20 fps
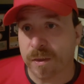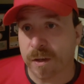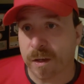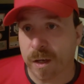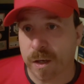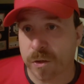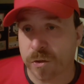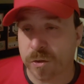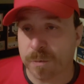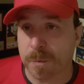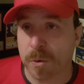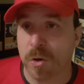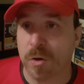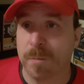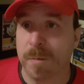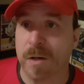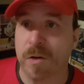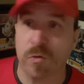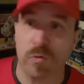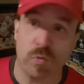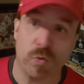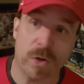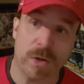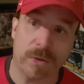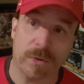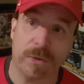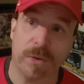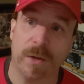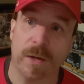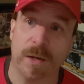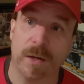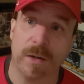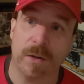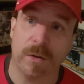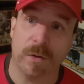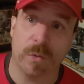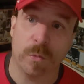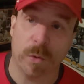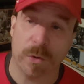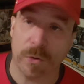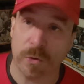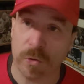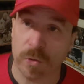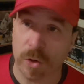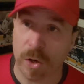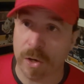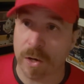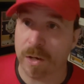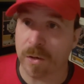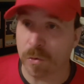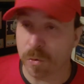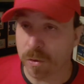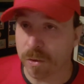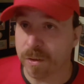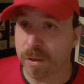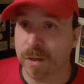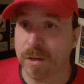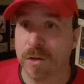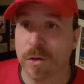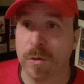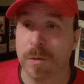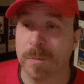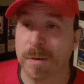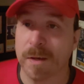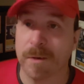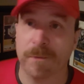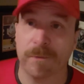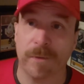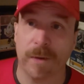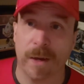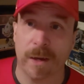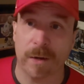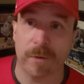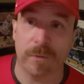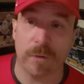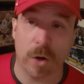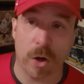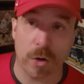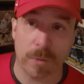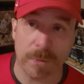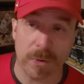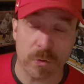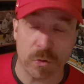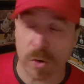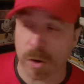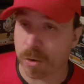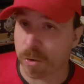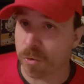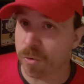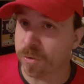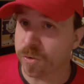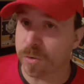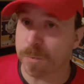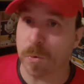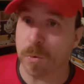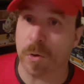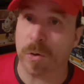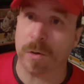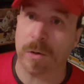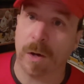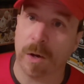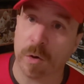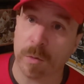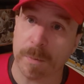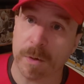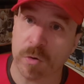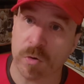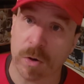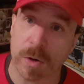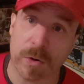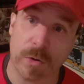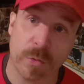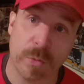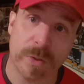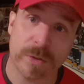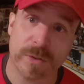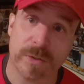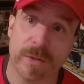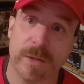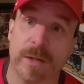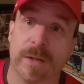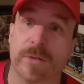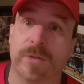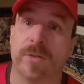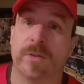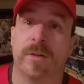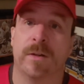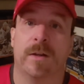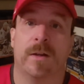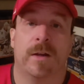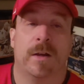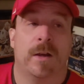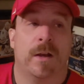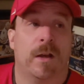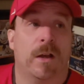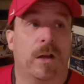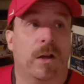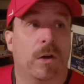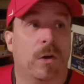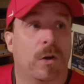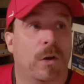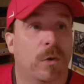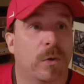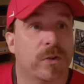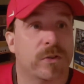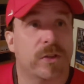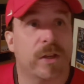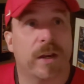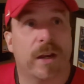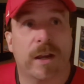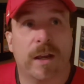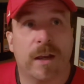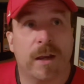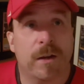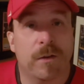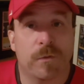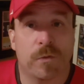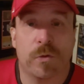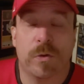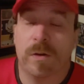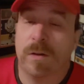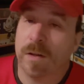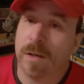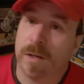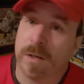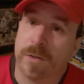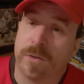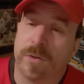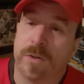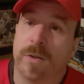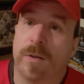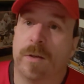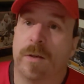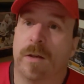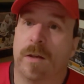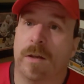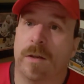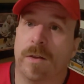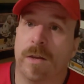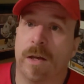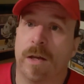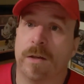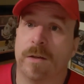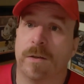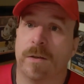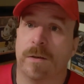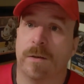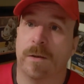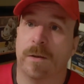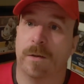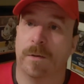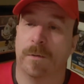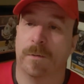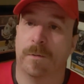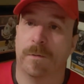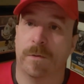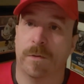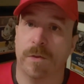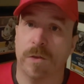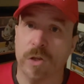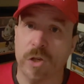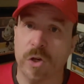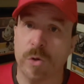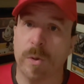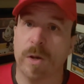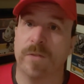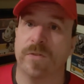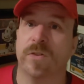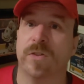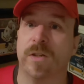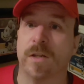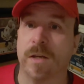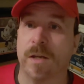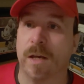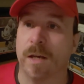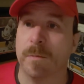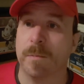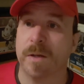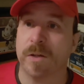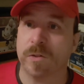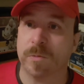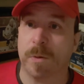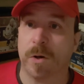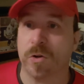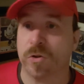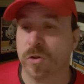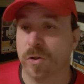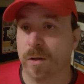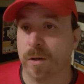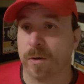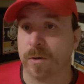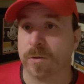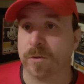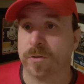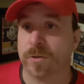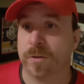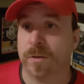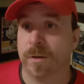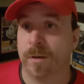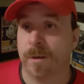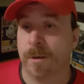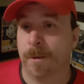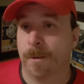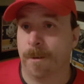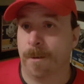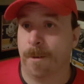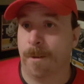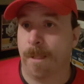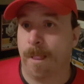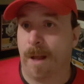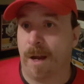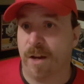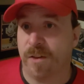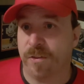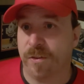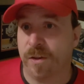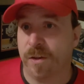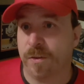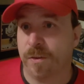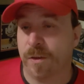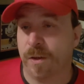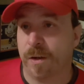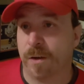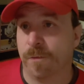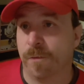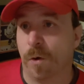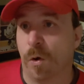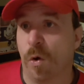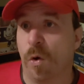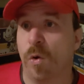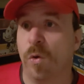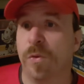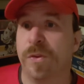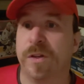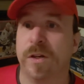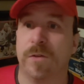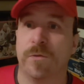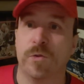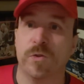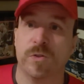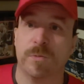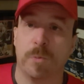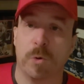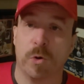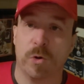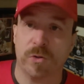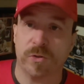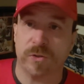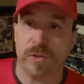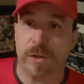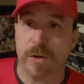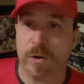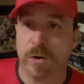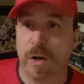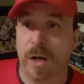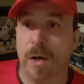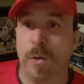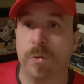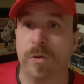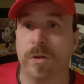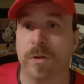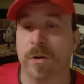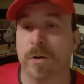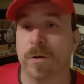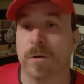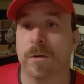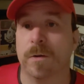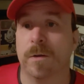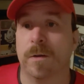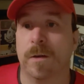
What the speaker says: that kind of spurred me to rethink whether or not I could continue to be a fan of Conor McGregor and support Conor McGregor was this. Was that I kind of realized that the UFC and mixed martial arts, I think that of all the different sports that are out there,